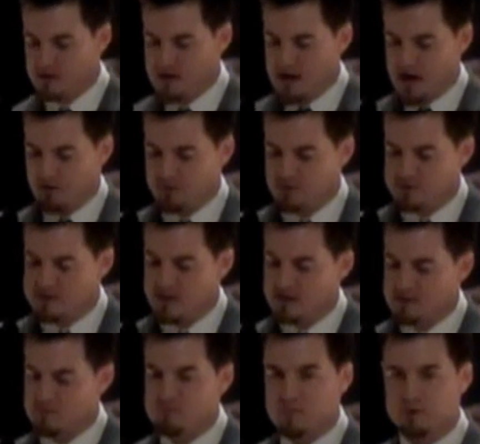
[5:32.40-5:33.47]
How will you take
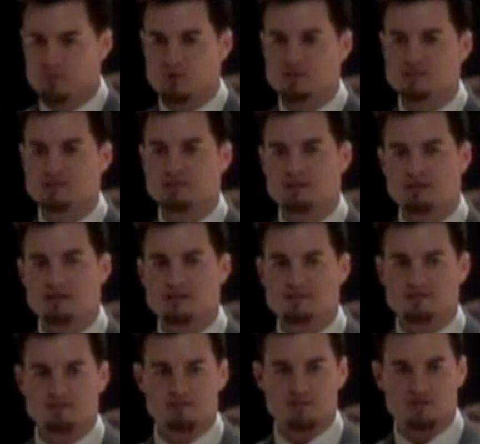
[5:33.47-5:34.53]
the memories and the
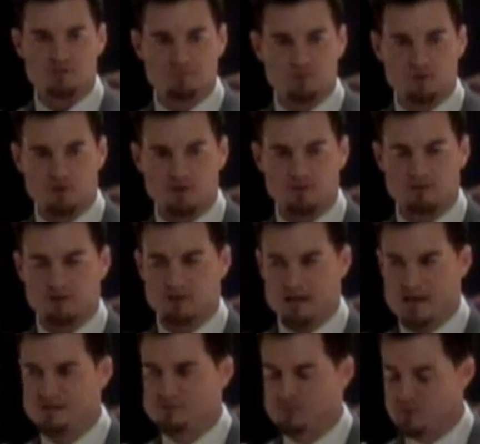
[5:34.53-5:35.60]
lessons that you've learned the
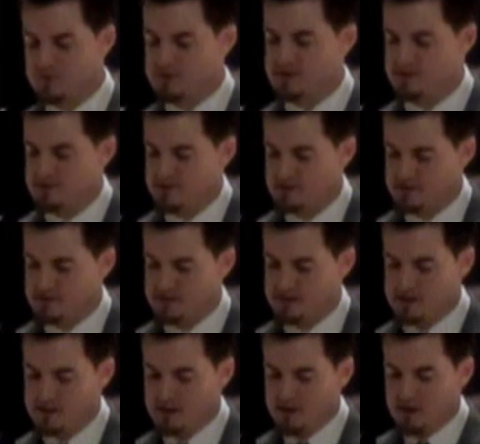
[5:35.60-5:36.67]
last 4 years,
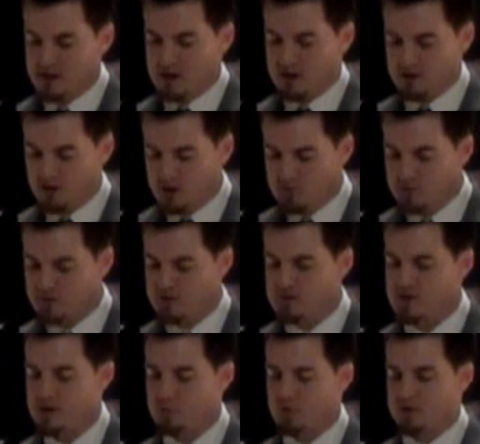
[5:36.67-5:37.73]
along with your
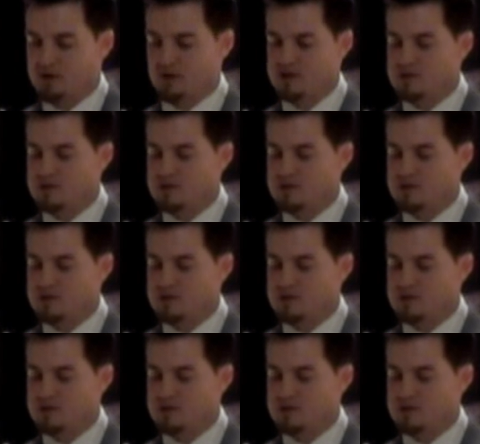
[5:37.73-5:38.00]
upbringing,